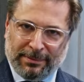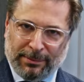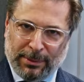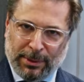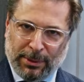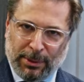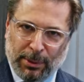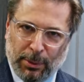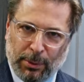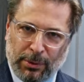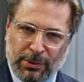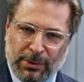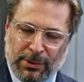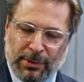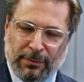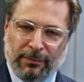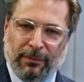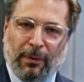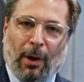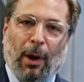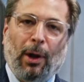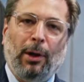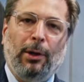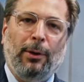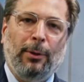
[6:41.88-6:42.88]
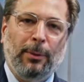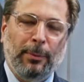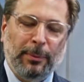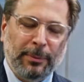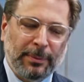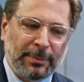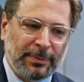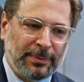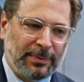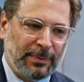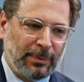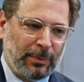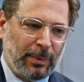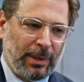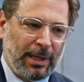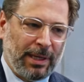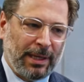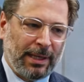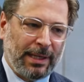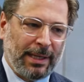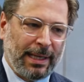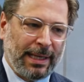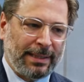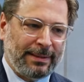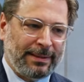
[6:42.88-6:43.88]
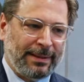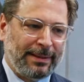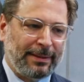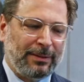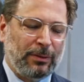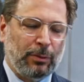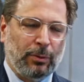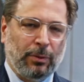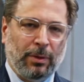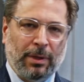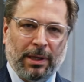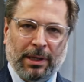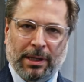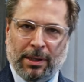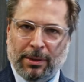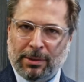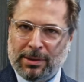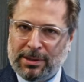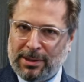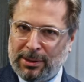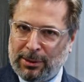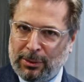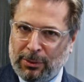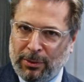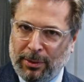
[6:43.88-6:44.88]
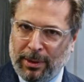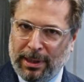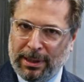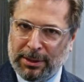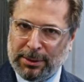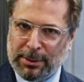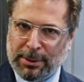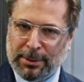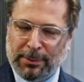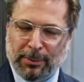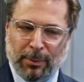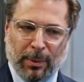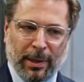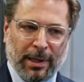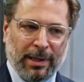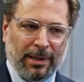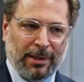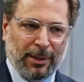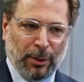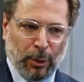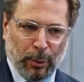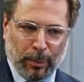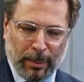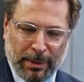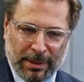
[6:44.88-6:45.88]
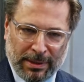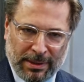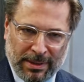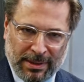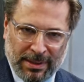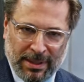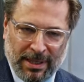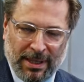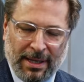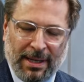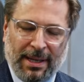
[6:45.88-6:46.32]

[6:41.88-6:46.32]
reduced the volume. We are getting to a concentration where humans